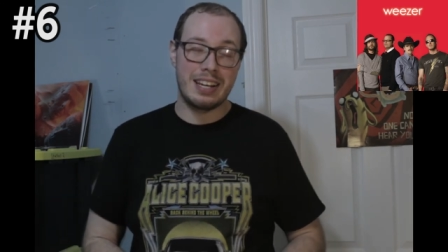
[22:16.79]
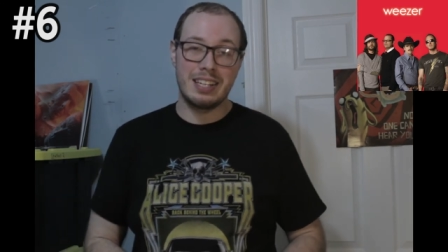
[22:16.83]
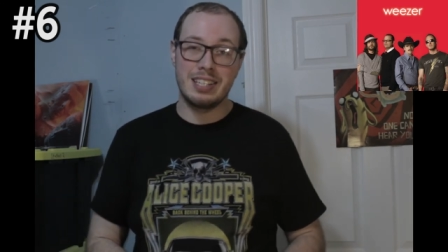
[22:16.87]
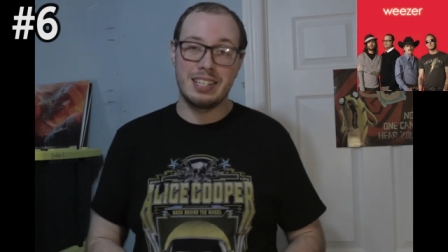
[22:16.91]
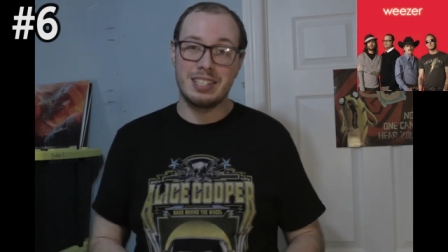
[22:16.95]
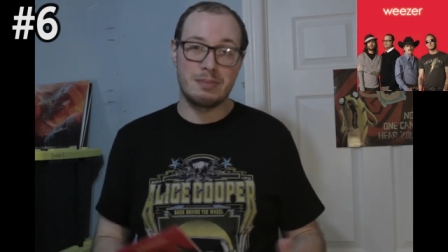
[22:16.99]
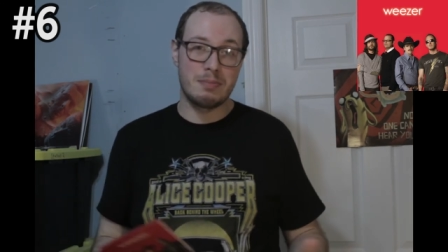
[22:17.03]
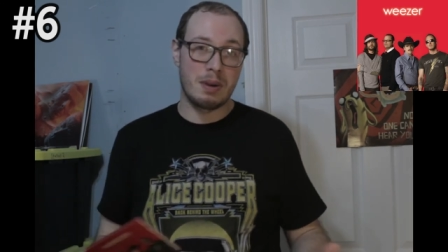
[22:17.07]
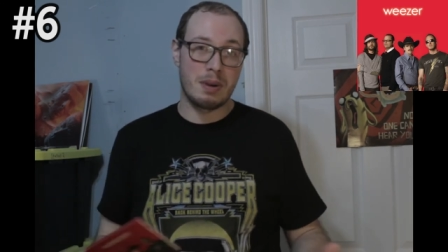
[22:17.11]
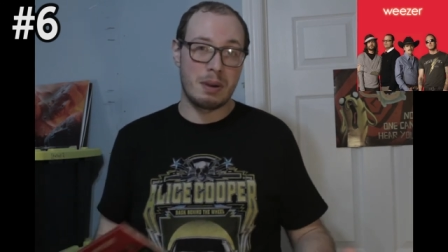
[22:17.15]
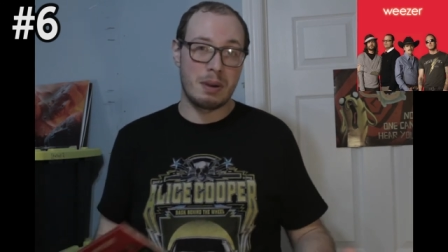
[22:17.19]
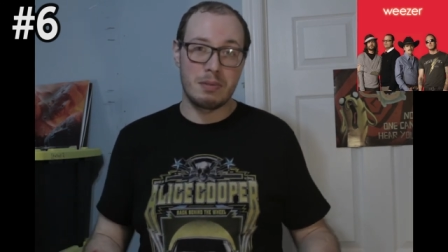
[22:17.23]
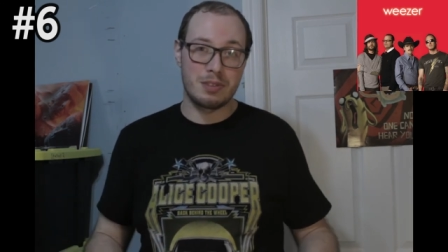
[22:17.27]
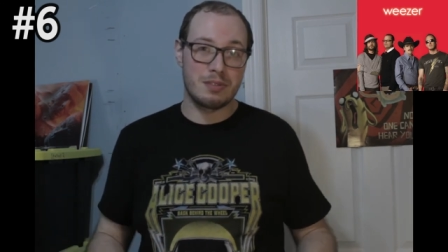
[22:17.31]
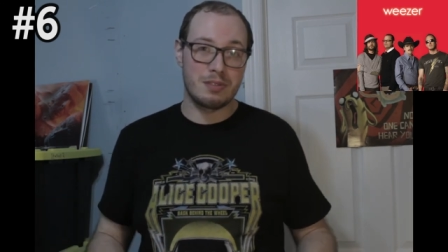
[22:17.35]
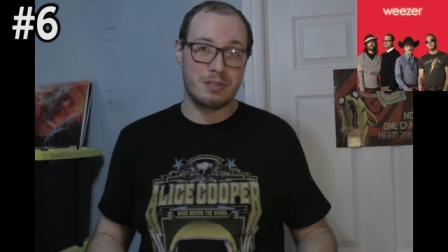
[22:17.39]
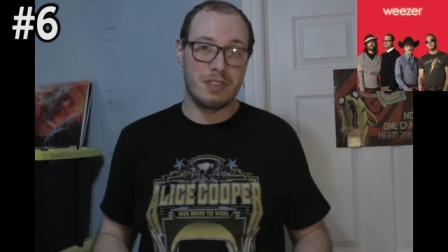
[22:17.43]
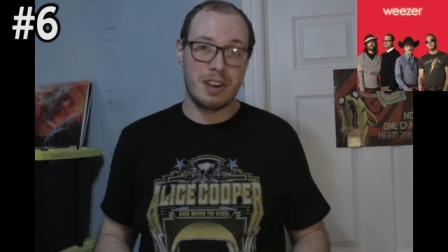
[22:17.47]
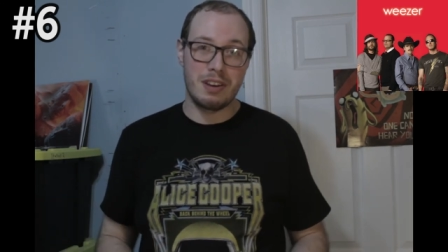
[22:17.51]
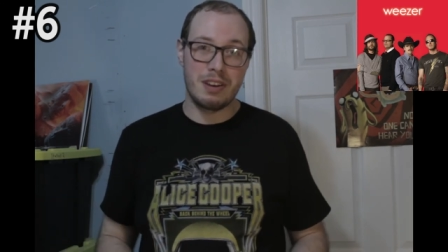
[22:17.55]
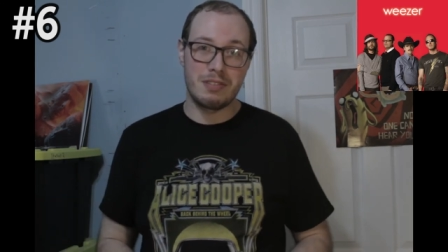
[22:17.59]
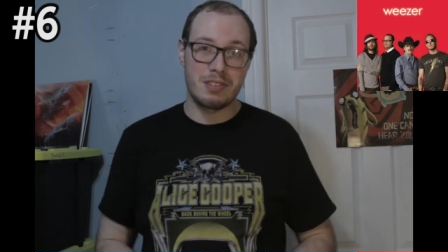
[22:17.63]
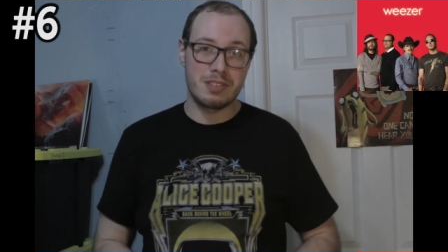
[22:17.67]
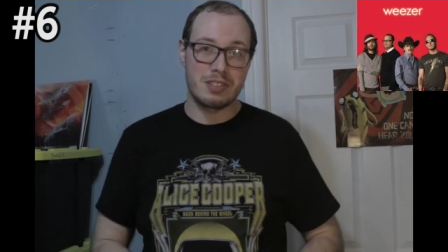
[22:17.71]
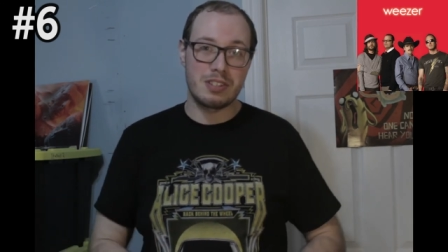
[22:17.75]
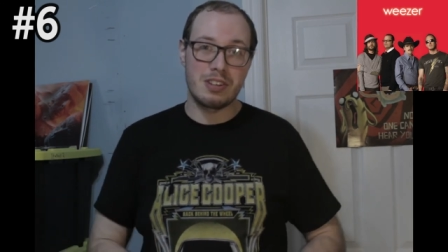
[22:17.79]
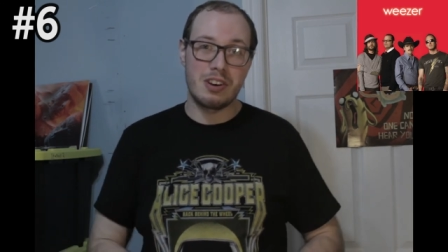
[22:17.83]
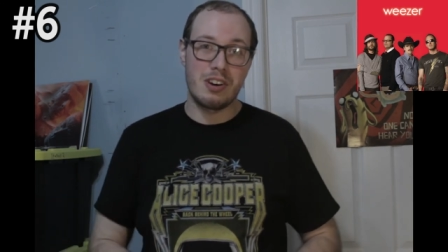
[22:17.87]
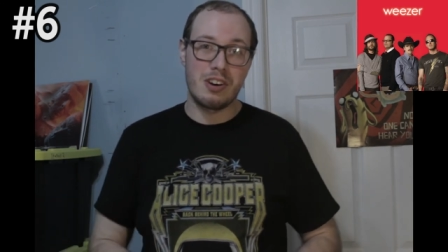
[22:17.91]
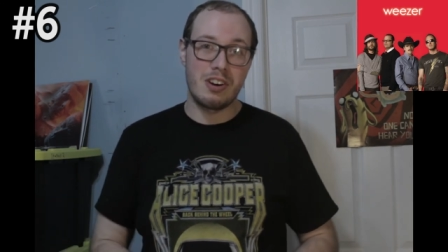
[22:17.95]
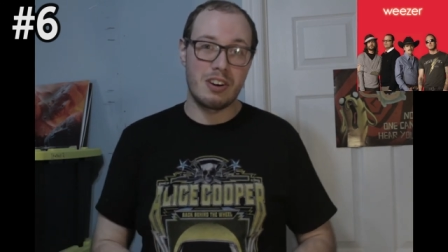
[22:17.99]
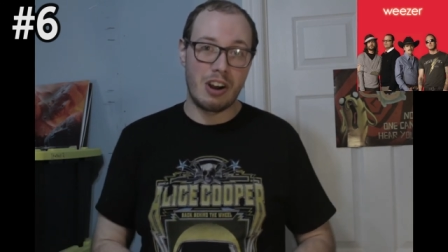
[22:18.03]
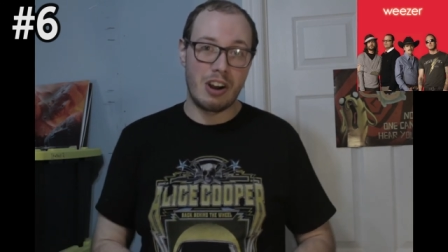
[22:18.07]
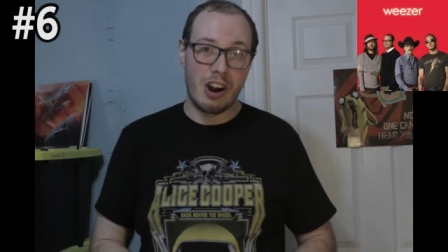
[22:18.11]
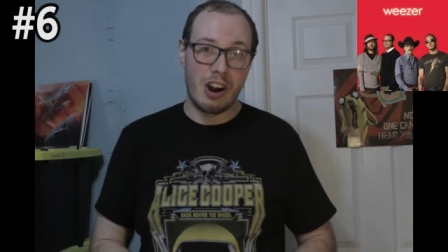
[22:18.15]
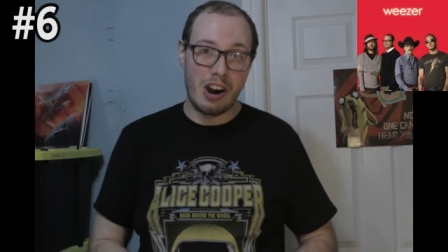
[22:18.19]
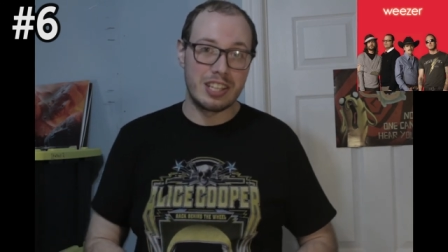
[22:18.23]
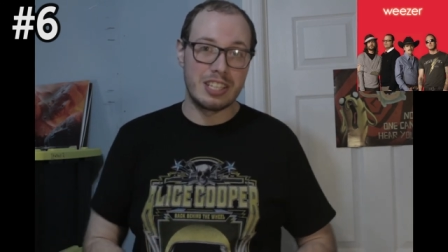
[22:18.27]
is my most favorite
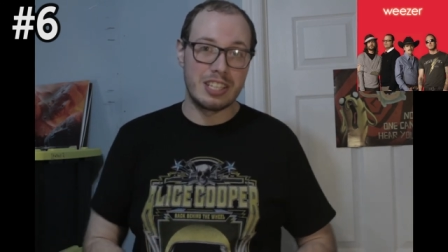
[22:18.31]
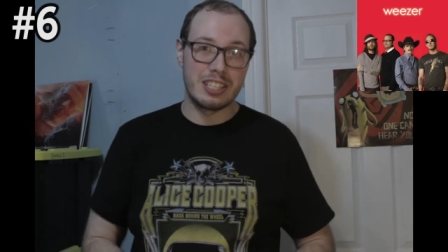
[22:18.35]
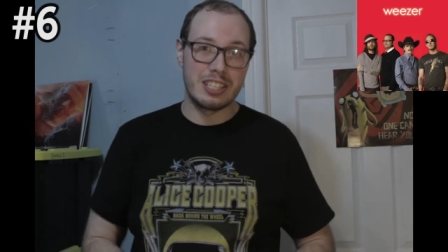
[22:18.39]
song on